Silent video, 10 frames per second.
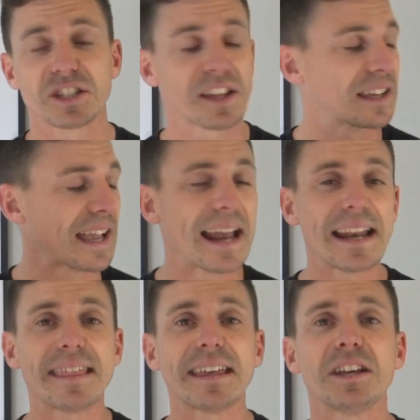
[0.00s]
I think
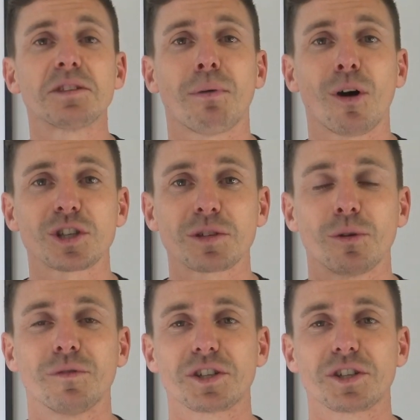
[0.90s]
anything is possible for